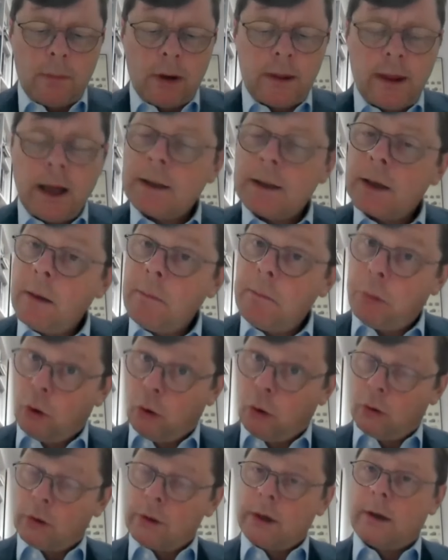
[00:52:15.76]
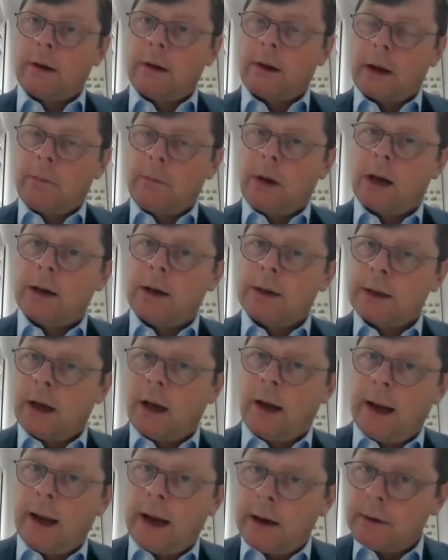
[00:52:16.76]
But that's an important thing because it
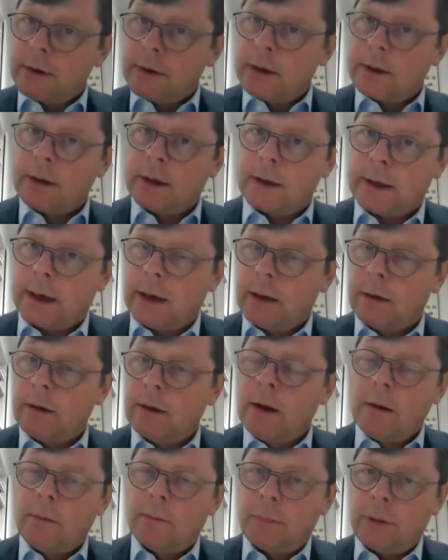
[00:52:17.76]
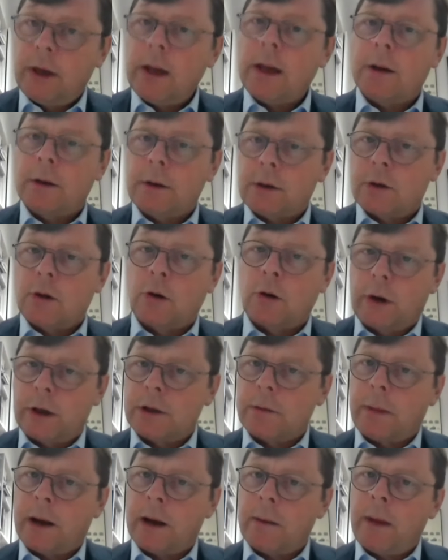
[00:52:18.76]
allows us to tell pretty good
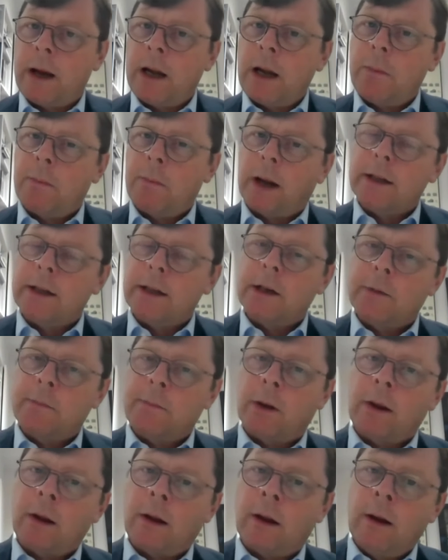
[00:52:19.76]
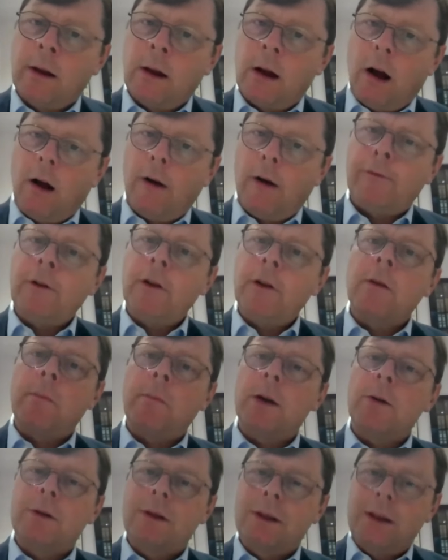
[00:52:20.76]
stories about many places, but the often the
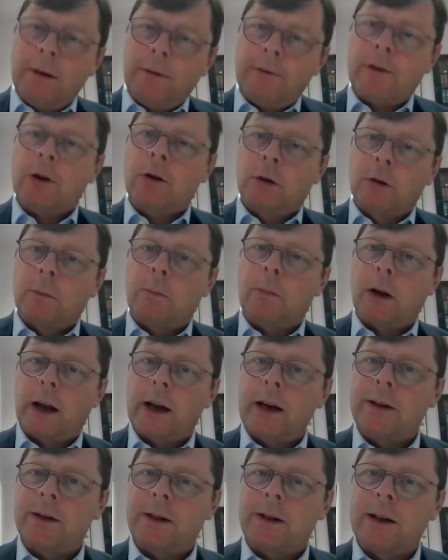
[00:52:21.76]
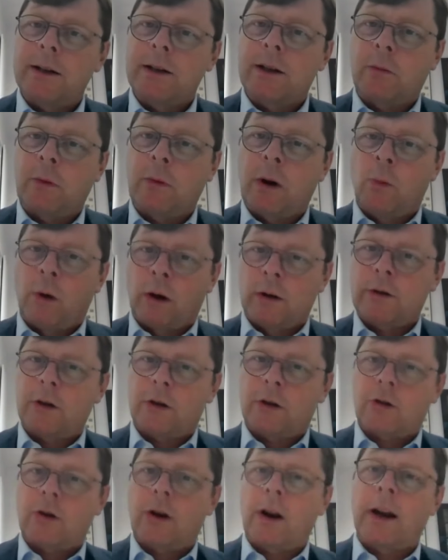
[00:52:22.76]
most difficult places that we want
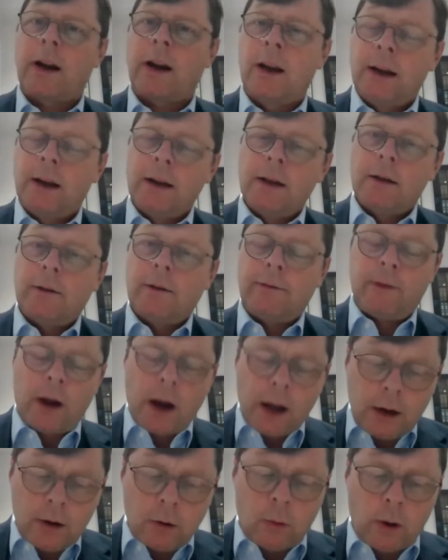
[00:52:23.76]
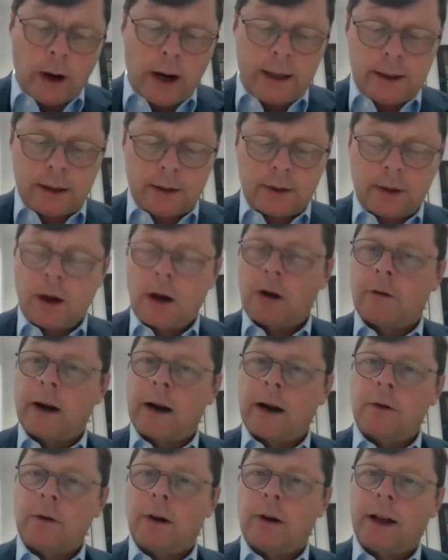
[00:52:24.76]
to try to find a way to turn
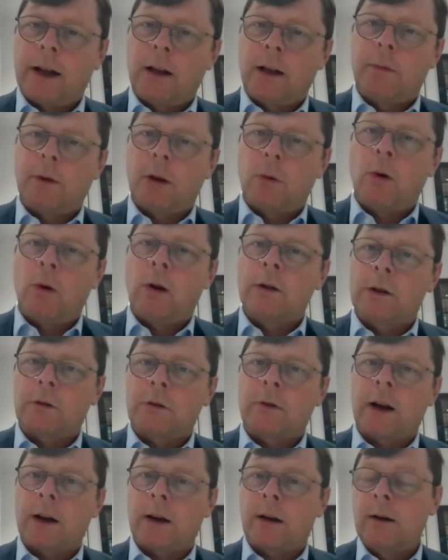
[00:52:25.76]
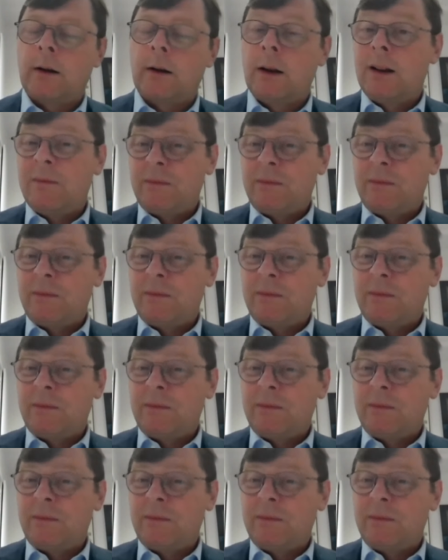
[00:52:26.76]
around or help are the ones around